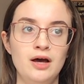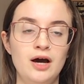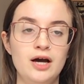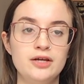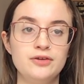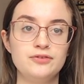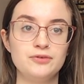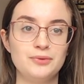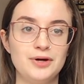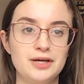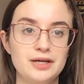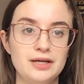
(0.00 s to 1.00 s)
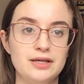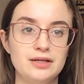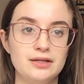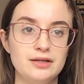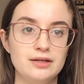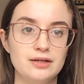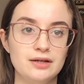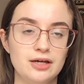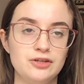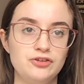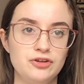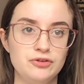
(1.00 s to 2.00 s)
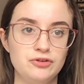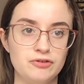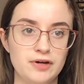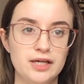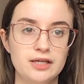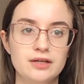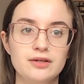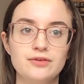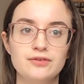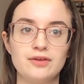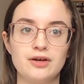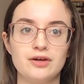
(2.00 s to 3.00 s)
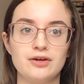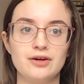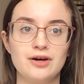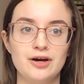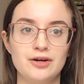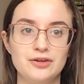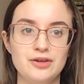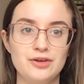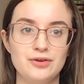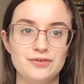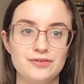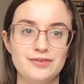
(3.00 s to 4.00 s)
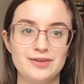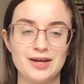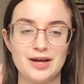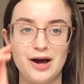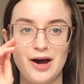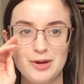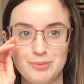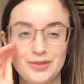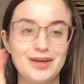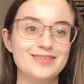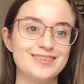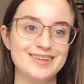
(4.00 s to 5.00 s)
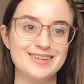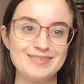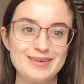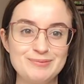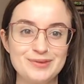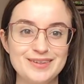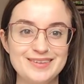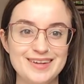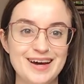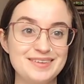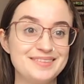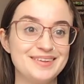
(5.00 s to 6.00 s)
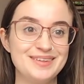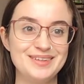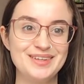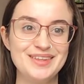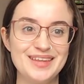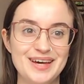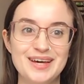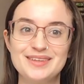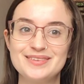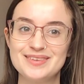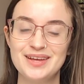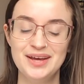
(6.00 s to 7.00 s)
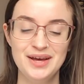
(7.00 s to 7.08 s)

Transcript: I used to work in like tutoring, so I'll use like a hypothetical example. I didn't actually do this.